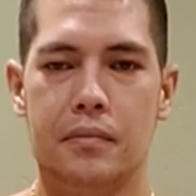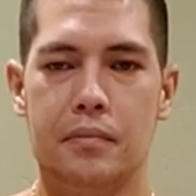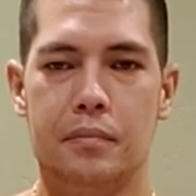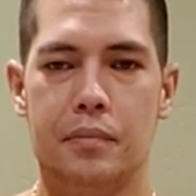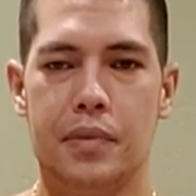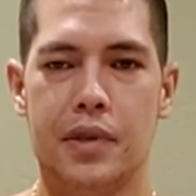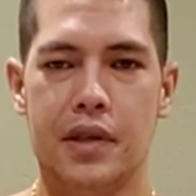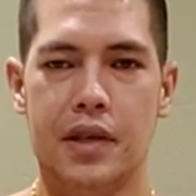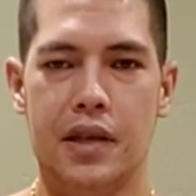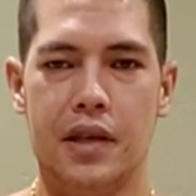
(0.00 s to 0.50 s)

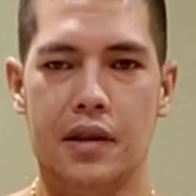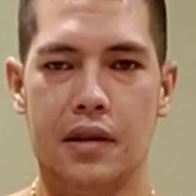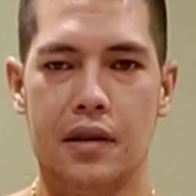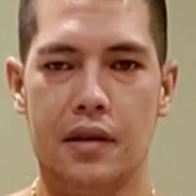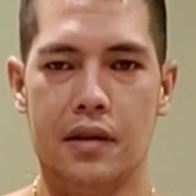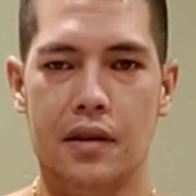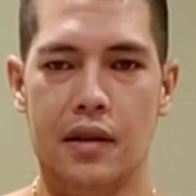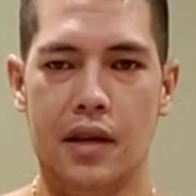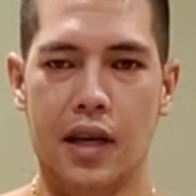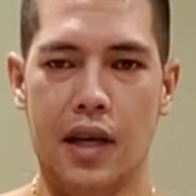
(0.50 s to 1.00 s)
put
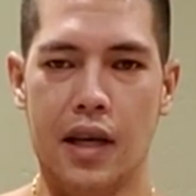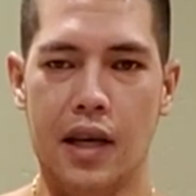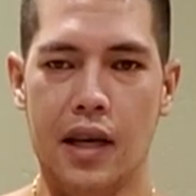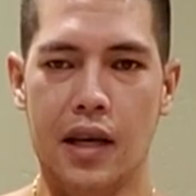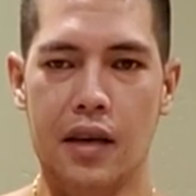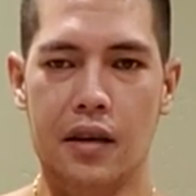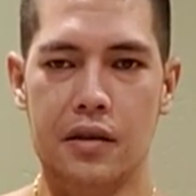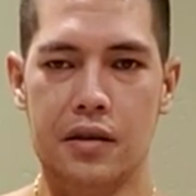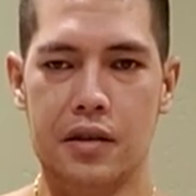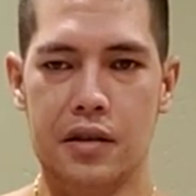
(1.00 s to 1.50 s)

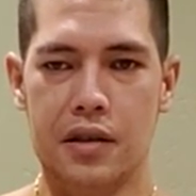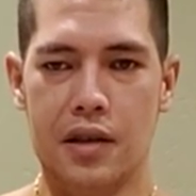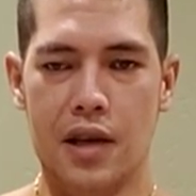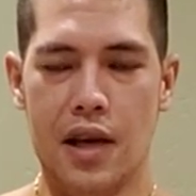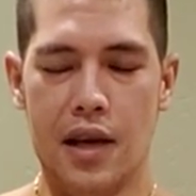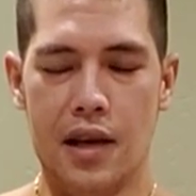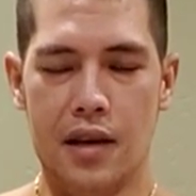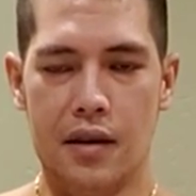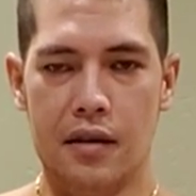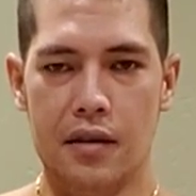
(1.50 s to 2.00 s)
each
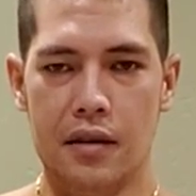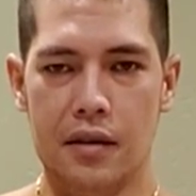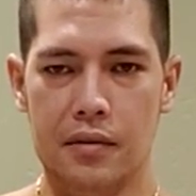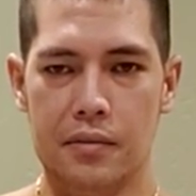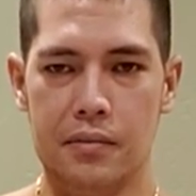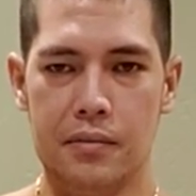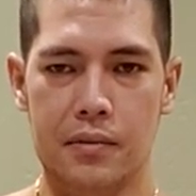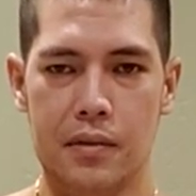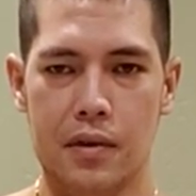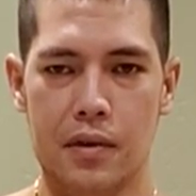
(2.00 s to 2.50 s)
hand
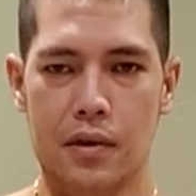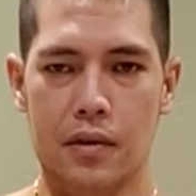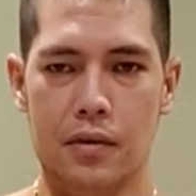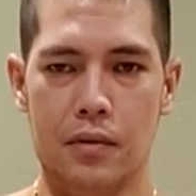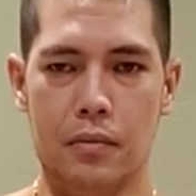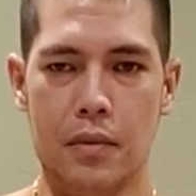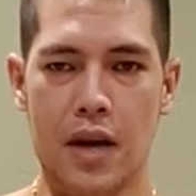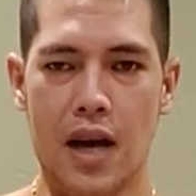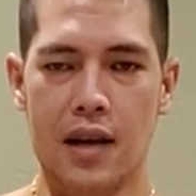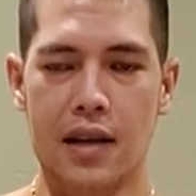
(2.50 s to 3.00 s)
on
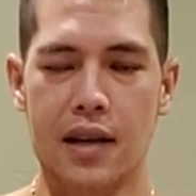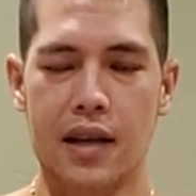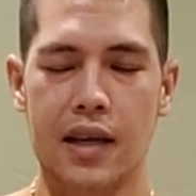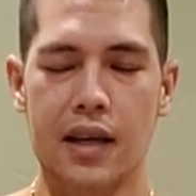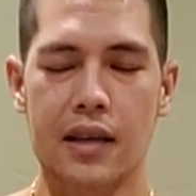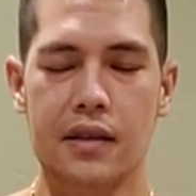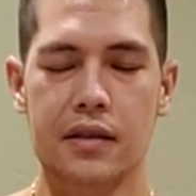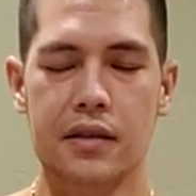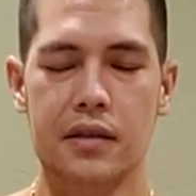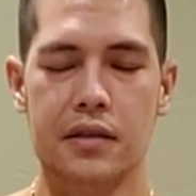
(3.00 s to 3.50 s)
my
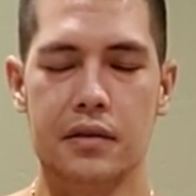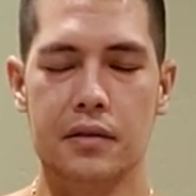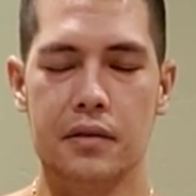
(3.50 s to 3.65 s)
knees